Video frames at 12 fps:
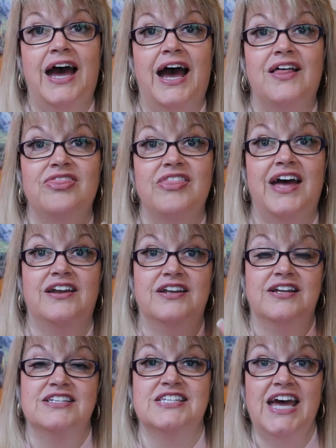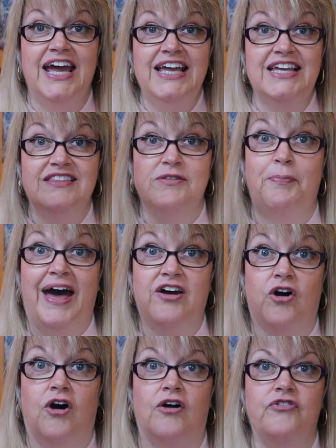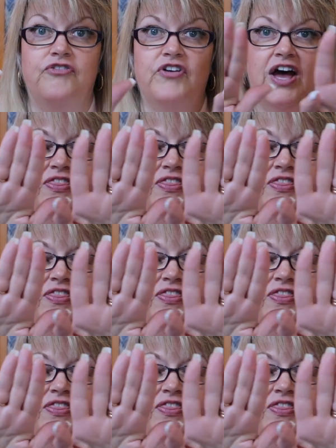and then take the back off.